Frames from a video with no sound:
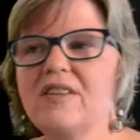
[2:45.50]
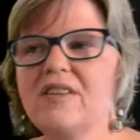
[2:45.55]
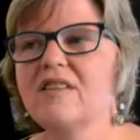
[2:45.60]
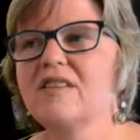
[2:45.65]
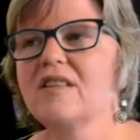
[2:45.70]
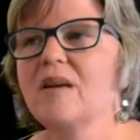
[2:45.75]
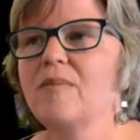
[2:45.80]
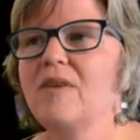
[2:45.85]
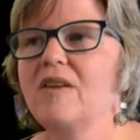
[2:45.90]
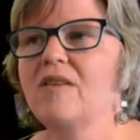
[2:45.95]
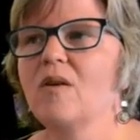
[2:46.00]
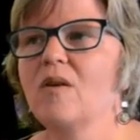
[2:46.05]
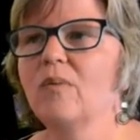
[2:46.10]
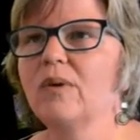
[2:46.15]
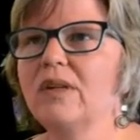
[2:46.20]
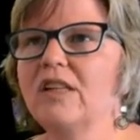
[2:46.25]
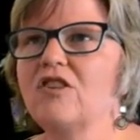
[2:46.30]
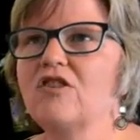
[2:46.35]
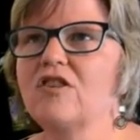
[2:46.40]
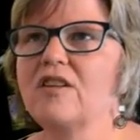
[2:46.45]
is something that
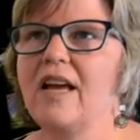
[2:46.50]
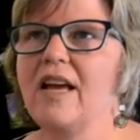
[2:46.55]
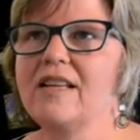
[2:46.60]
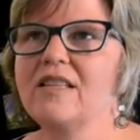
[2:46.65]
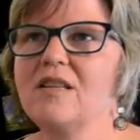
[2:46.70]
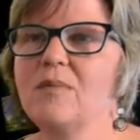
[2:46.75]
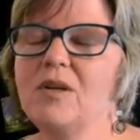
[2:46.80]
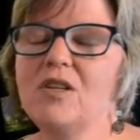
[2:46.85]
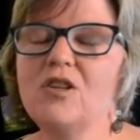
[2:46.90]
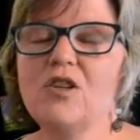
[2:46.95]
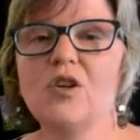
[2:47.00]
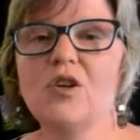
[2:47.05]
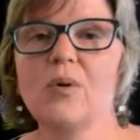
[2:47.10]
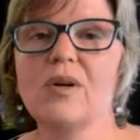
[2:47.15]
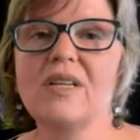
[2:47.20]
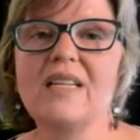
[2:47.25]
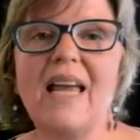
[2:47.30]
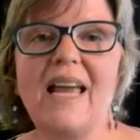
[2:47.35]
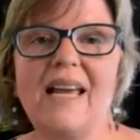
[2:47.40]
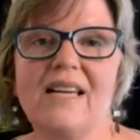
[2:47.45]
really just has to be to your
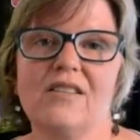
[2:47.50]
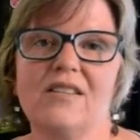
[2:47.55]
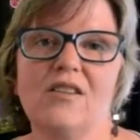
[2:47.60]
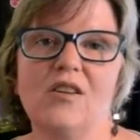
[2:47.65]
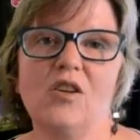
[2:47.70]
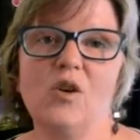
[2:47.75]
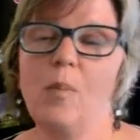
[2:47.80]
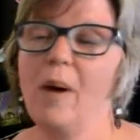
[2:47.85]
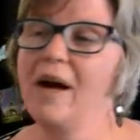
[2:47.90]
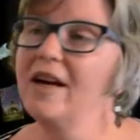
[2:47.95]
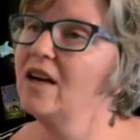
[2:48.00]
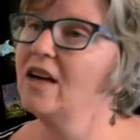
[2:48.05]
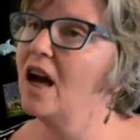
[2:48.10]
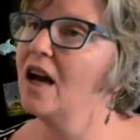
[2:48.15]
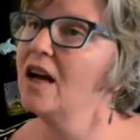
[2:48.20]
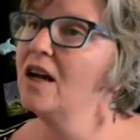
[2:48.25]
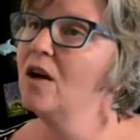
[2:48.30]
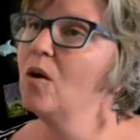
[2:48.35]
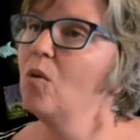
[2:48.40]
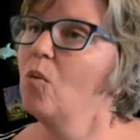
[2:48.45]
taste. You might not
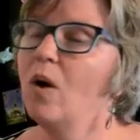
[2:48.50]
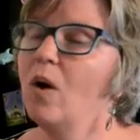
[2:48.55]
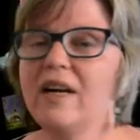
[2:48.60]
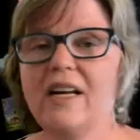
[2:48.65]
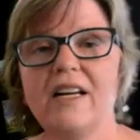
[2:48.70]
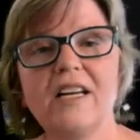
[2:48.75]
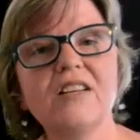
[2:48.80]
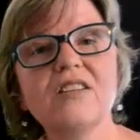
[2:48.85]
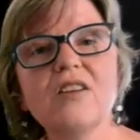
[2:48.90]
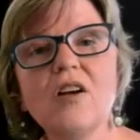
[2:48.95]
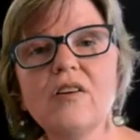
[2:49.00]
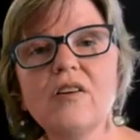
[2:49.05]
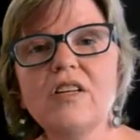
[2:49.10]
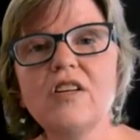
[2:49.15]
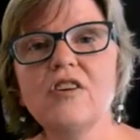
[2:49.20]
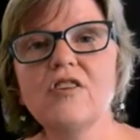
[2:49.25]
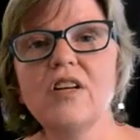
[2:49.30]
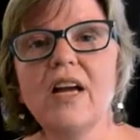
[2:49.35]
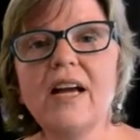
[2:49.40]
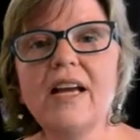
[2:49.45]
want any salt in your
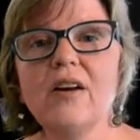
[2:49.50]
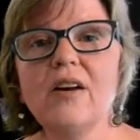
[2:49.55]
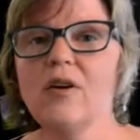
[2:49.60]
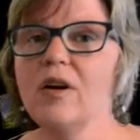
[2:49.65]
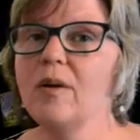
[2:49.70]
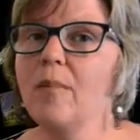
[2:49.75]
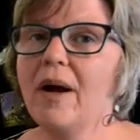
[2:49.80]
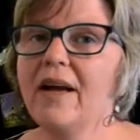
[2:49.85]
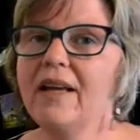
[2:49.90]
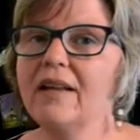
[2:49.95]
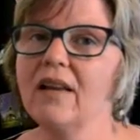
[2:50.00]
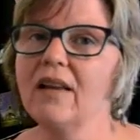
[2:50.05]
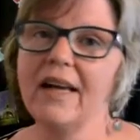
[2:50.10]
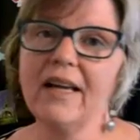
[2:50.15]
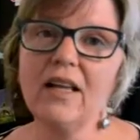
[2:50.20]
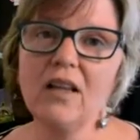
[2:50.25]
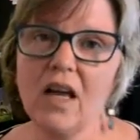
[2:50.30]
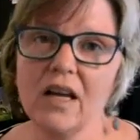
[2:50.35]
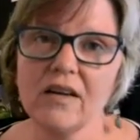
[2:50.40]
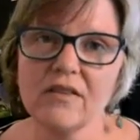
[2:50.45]
diet, or you might like a
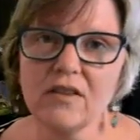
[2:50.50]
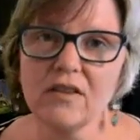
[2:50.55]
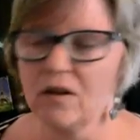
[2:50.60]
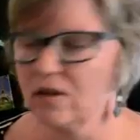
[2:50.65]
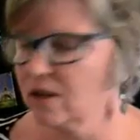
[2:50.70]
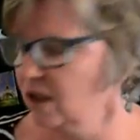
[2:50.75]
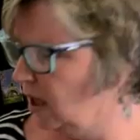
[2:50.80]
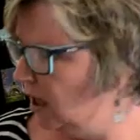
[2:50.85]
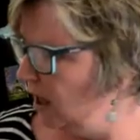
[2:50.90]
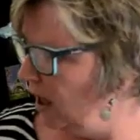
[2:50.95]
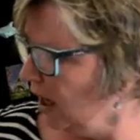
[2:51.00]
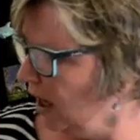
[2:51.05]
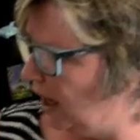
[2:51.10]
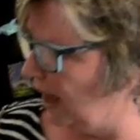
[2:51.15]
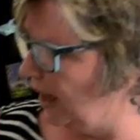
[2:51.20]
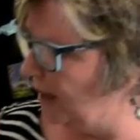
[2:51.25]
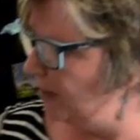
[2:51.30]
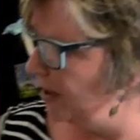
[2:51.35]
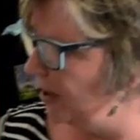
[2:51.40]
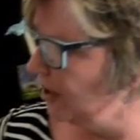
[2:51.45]
lot of salt.
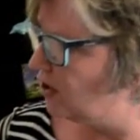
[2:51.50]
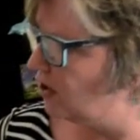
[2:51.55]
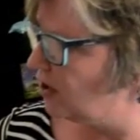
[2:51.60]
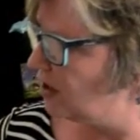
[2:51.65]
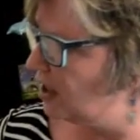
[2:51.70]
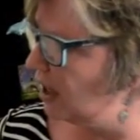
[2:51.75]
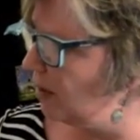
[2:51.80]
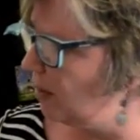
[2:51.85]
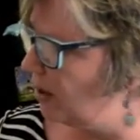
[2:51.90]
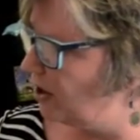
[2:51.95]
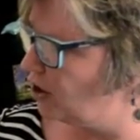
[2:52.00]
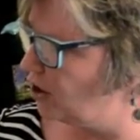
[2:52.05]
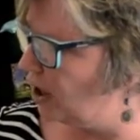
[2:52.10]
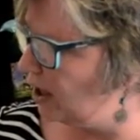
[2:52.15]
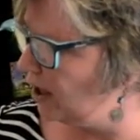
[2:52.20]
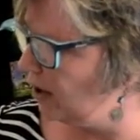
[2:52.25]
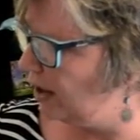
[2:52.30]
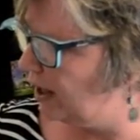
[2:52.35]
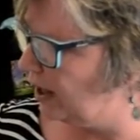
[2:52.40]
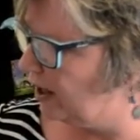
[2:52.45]
I'm going to just take my
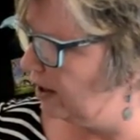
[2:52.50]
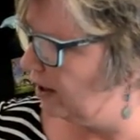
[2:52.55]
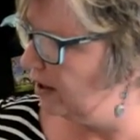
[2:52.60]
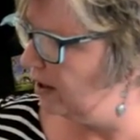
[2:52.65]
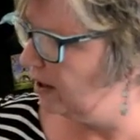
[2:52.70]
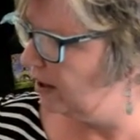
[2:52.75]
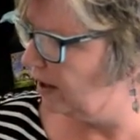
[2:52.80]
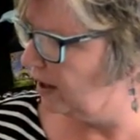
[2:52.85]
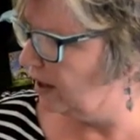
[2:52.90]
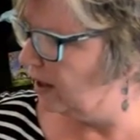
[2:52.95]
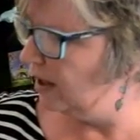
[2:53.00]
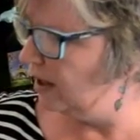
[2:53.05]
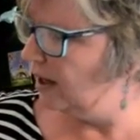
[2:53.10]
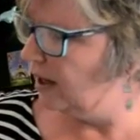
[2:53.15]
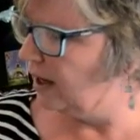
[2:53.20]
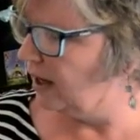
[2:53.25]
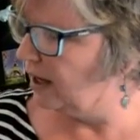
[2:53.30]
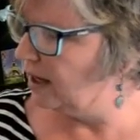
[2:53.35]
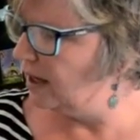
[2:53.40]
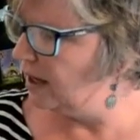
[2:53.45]
shaker here,
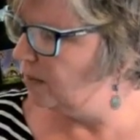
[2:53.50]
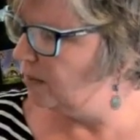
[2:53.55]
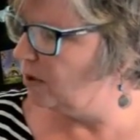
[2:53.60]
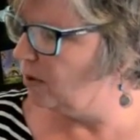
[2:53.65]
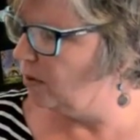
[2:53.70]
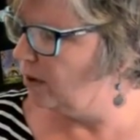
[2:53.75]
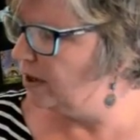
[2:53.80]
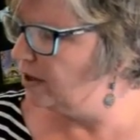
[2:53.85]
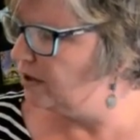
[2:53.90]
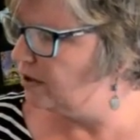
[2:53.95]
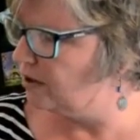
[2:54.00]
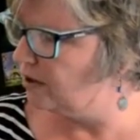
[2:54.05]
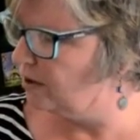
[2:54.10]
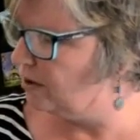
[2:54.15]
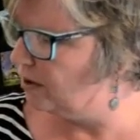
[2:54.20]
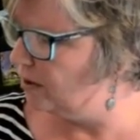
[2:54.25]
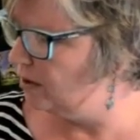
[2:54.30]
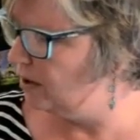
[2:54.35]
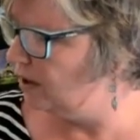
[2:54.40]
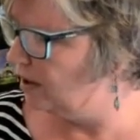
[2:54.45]
and I'm going to